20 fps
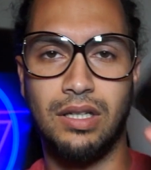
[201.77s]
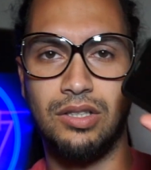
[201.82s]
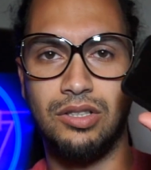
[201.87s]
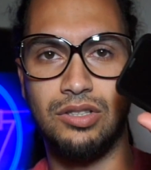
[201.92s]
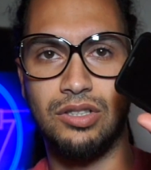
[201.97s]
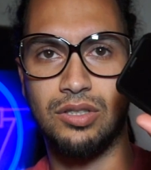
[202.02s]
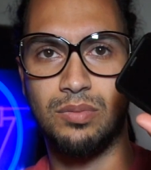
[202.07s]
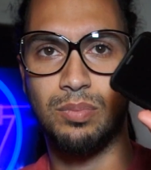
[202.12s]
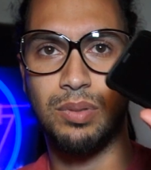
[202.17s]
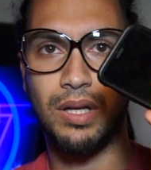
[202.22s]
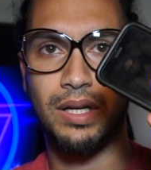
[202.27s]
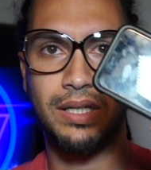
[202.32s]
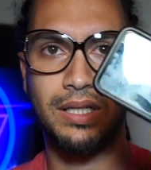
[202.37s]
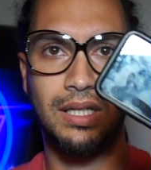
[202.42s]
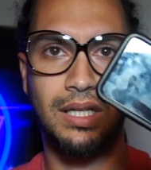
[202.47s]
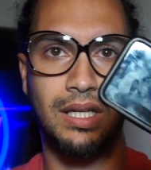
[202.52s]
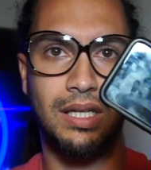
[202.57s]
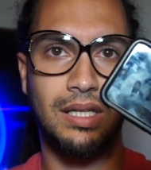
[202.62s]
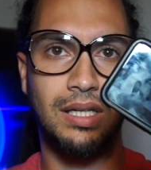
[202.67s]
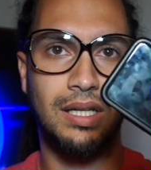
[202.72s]
You just plug it
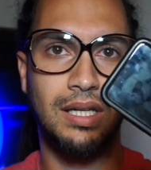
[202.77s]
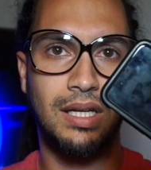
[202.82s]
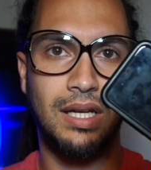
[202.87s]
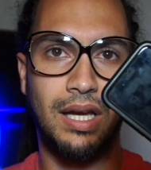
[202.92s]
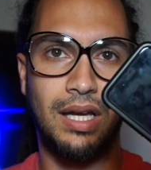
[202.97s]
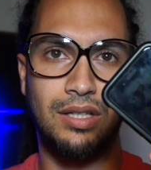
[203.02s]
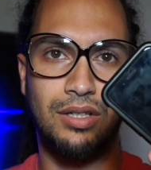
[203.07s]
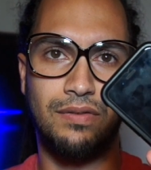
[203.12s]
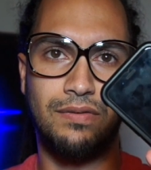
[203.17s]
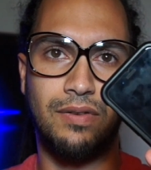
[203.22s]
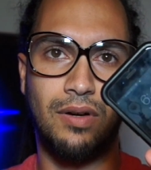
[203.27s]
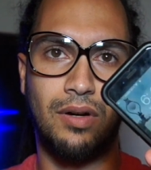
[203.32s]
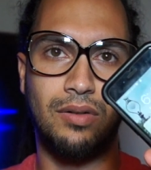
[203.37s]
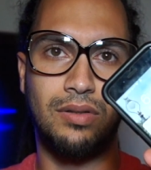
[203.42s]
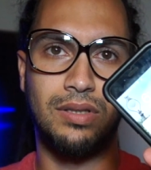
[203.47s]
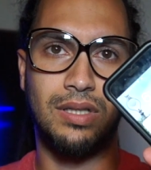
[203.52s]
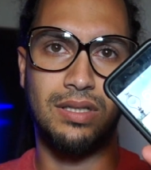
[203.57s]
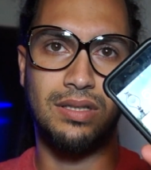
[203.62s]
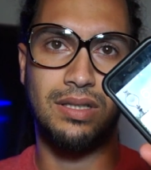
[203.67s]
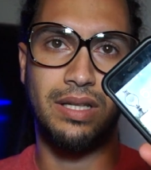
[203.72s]
in and your phone
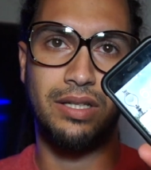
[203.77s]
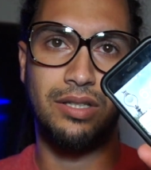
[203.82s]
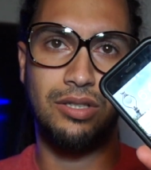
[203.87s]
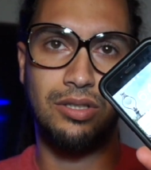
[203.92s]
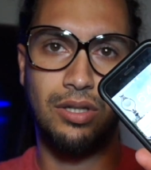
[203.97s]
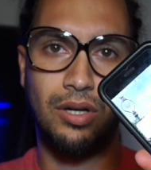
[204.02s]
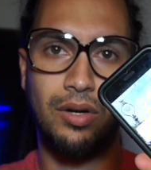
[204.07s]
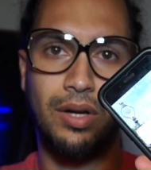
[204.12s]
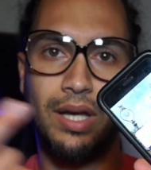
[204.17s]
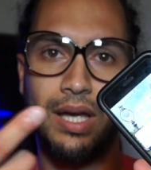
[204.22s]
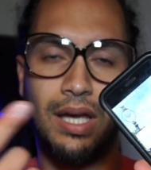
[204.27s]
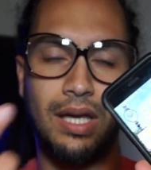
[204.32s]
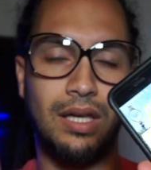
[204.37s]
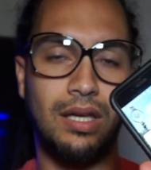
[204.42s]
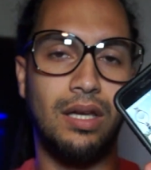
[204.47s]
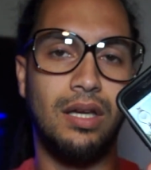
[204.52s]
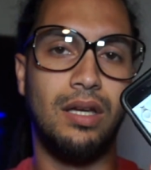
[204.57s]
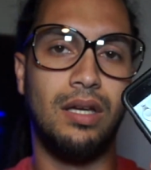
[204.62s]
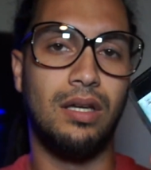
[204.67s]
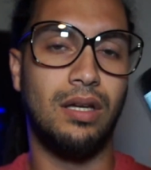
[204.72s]
does let you know, hey,
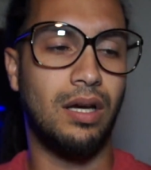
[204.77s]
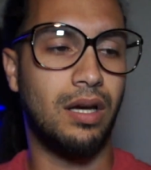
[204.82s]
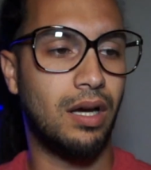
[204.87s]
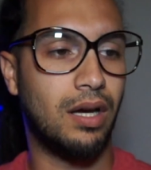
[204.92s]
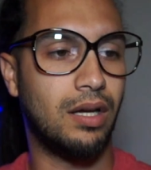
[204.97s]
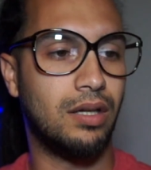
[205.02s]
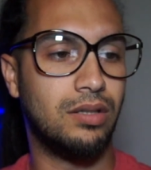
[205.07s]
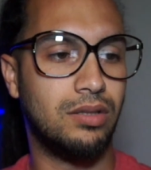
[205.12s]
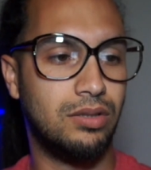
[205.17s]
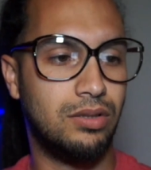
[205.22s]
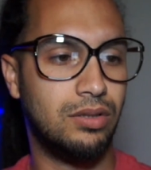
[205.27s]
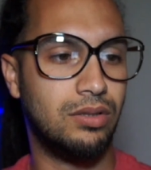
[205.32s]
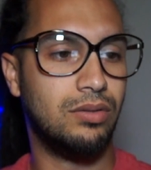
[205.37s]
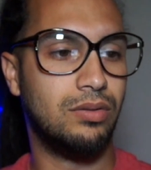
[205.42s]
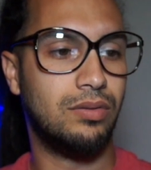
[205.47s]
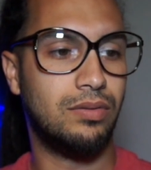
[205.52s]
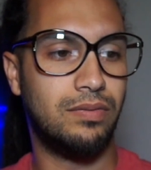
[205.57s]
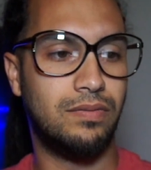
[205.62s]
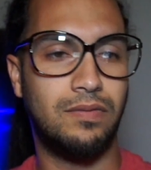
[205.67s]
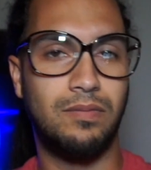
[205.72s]
uh,
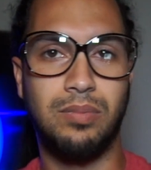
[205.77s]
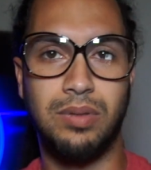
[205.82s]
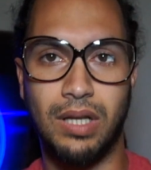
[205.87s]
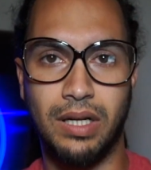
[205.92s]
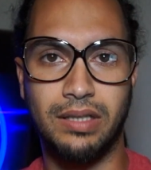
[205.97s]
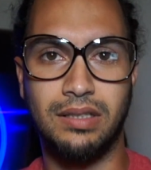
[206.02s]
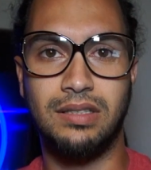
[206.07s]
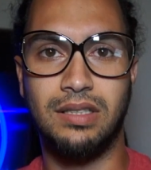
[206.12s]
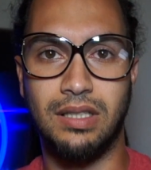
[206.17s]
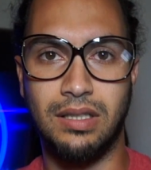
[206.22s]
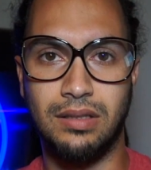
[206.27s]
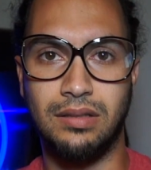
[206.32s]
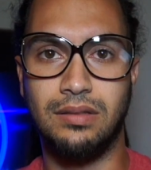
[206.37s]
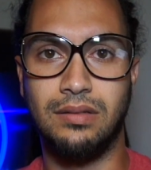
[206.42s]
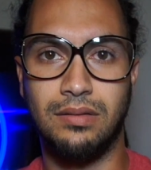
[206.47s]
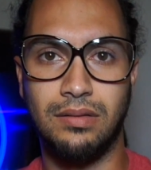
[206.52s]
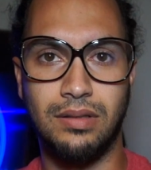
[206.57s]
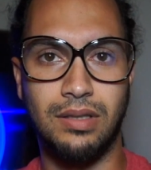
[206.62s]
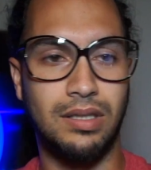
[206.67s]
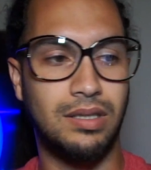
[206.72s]
you've plugged in
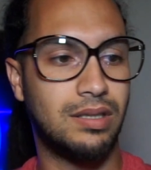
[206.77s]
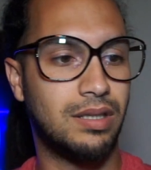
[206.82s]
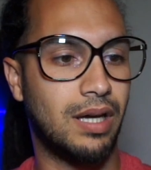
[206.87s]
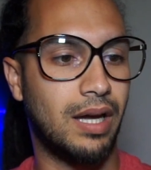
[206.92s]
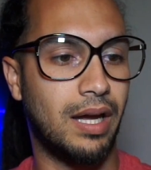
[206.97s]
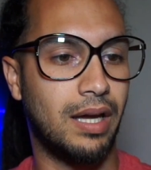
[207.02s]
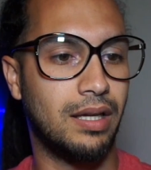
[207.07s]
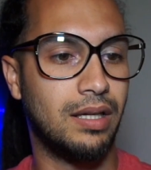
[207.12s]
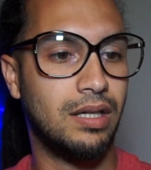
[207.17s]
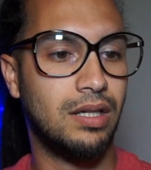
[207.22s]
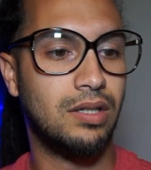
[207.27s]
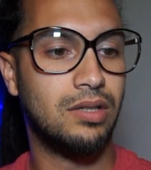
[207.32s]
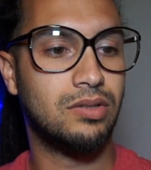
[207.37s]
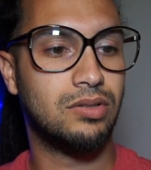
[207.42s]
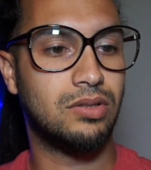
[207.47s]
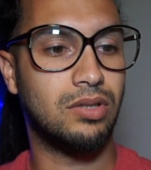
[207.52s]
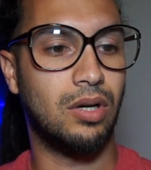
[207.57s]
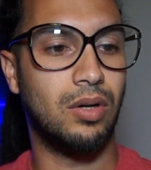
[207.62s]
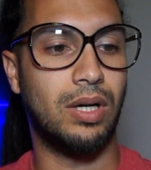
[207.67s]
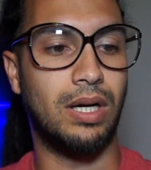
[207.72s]
this guy,
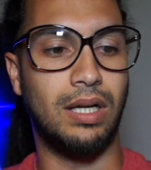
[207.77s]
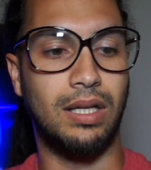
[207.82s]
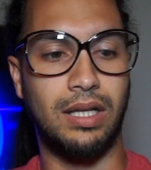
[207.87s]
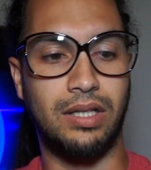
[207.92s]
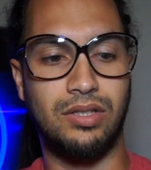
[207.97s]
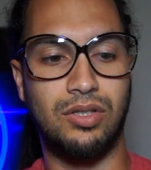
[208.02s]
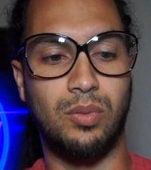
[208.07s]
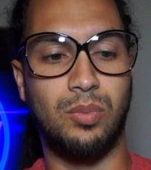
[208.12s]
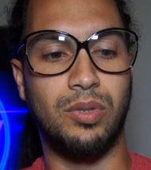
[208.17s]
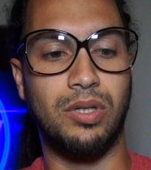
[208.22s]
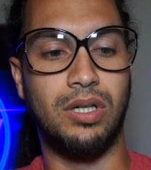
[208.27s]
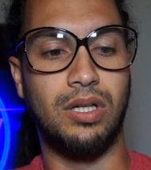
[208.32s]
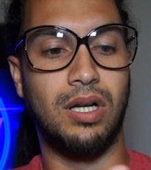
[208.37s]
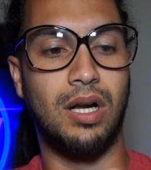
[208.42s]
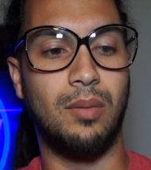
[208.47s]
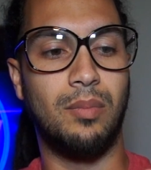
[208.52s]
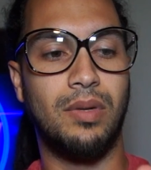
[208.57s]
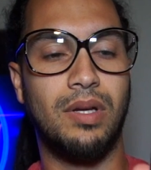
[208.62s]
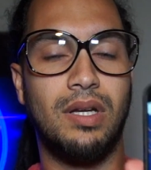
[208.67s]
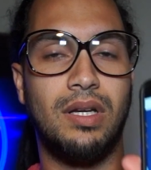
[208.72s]
so uh, let's open it
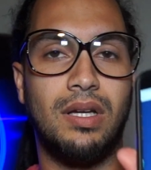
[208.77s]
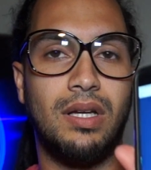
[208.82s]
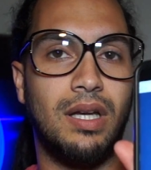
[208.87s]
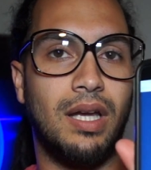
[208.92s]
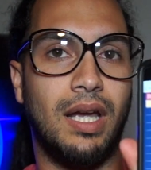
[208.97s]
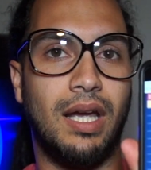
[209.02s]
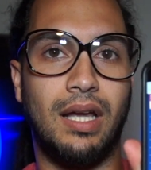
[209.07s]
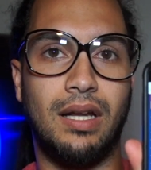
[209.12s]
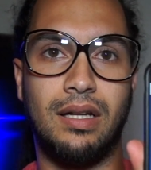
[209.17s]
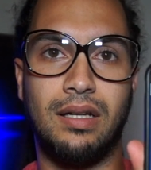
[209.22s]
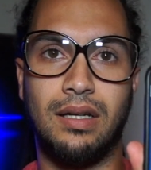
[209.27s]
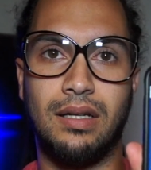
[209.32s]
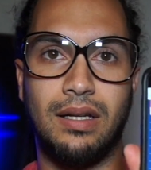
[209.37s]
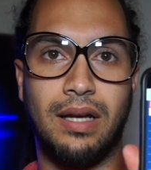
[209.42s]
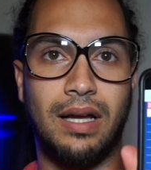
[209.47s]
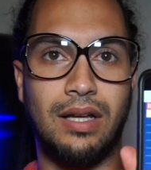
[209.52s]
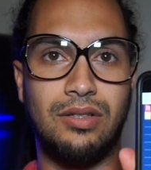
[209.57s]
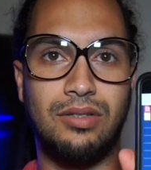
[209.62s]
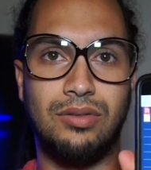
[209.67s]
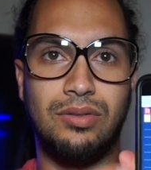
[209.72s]
up. And
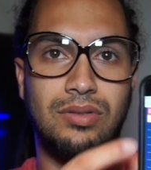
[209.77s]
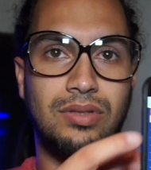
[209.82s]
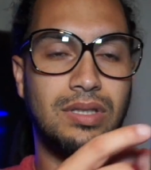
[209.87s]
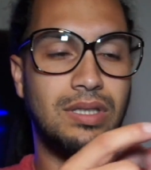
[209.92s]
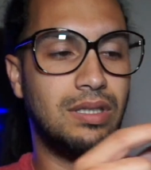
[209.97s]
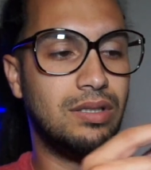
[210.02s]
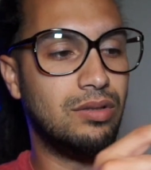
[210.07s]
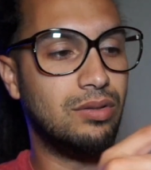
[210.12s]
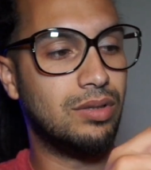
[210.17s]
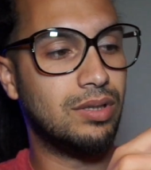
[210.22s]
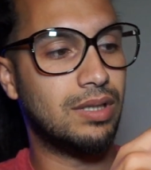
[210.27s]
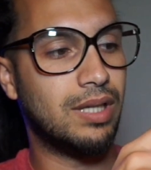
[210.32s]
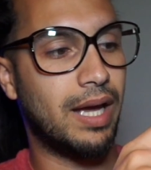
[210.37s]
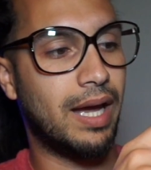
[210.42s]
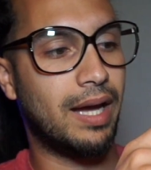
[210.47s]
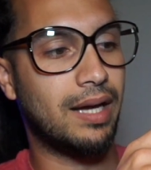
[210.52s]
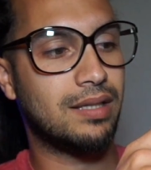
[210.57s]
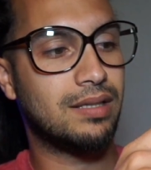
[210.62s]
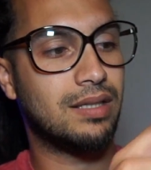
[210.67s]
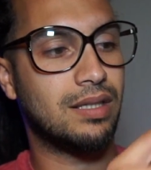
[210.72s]
as you see, you to
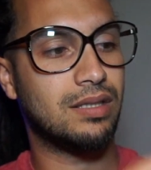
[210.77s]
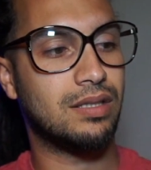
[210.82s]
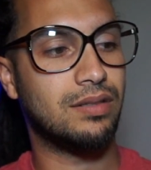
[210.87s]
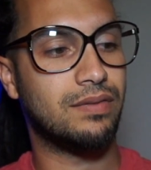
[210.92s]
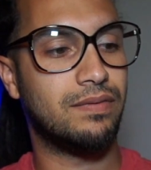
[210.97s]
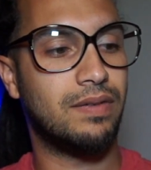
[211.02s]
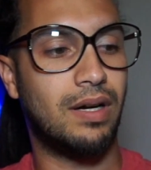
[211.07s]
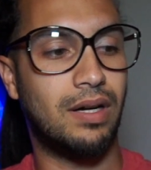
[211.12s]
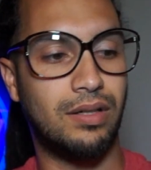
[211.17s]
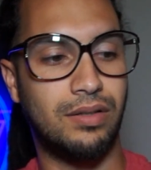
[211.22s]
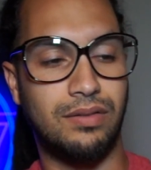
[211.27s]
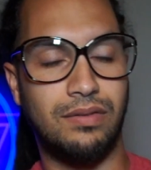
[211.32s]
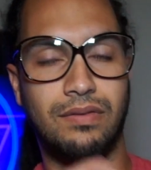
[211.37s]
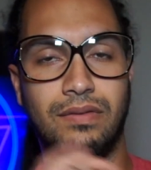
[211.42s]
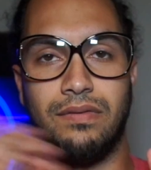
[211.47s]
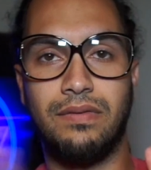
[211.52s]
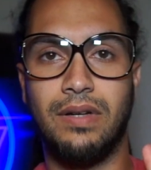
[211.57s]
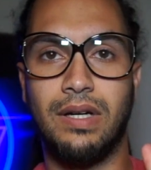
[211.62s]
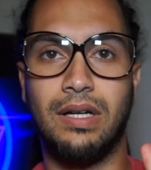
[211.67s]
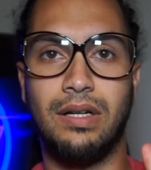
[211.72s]
access the files
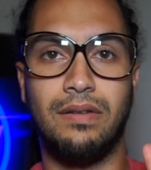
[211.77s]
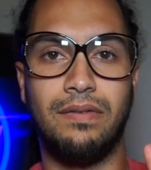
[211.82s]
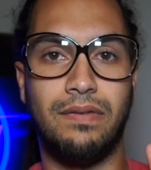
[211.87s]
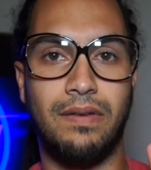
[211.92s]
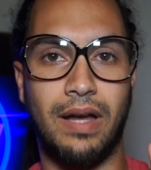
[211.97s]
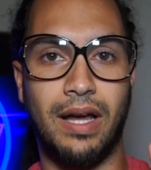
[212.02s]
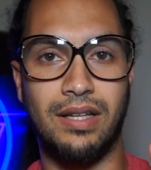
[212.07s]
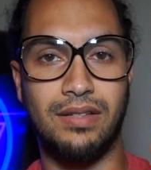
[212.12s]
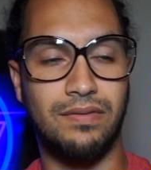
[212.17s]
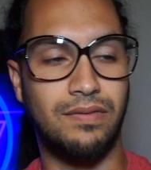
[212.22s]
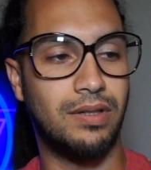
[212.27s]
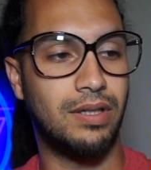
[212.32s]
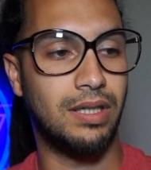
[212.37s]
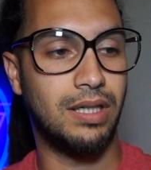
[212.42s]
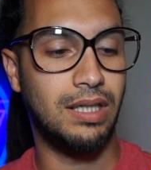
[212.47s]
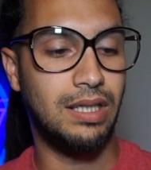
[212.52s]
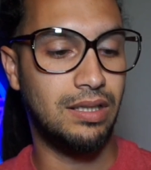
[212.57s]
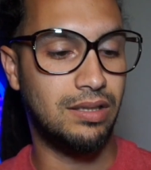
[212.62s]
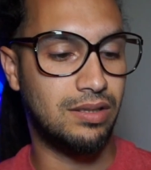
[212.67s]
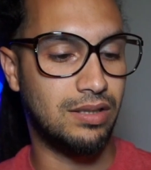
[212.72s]
very fast, very
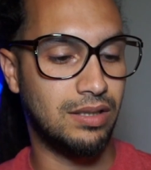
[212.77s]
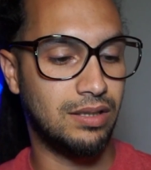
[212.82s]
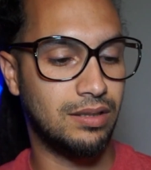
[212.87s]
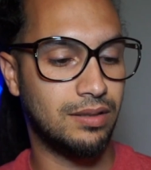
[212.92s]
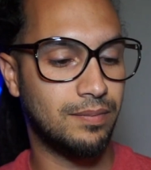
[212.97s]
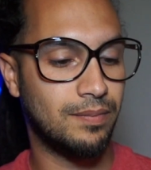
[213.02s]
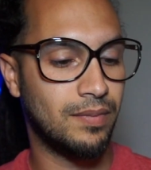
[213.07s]
easy.